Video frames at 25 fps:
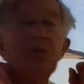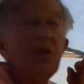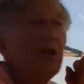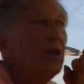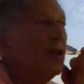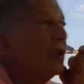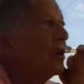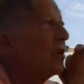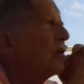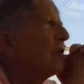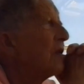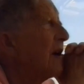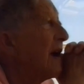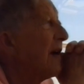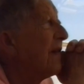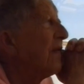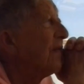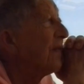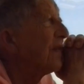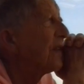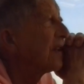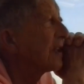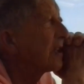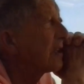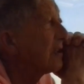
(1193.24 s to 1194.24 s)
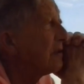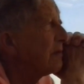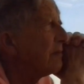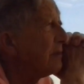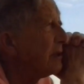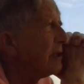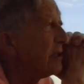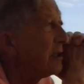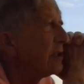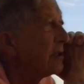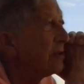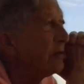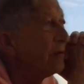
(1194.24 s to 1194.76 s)
work craft are
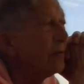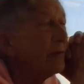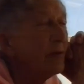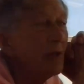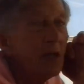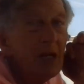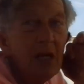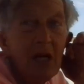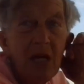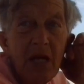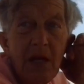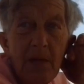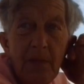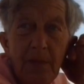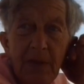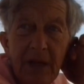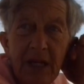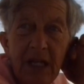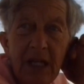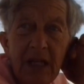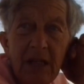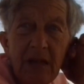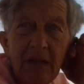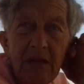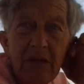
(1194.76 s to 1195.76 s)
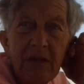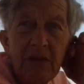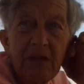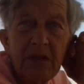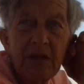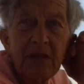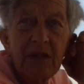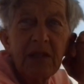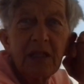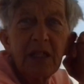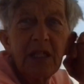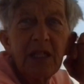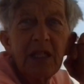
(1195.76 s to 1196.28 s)
coming to Peel
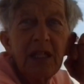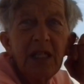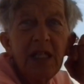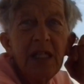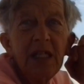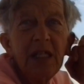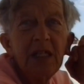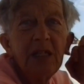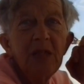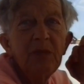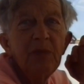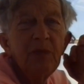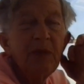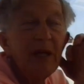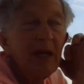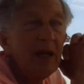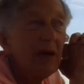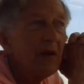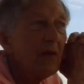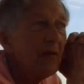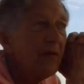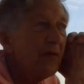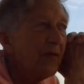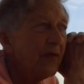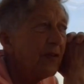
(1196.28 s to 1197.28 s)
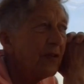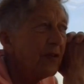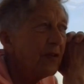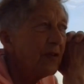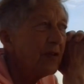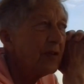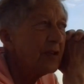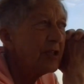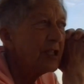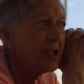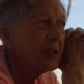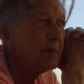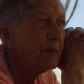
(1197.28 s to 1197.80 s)
and into Barrow
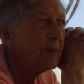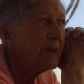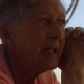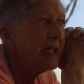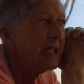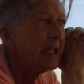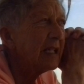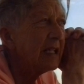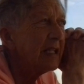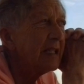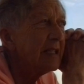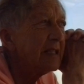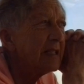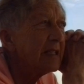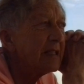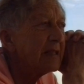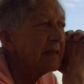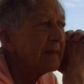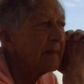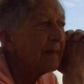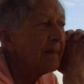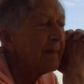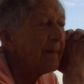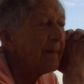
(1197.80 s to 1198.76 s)
for supplies.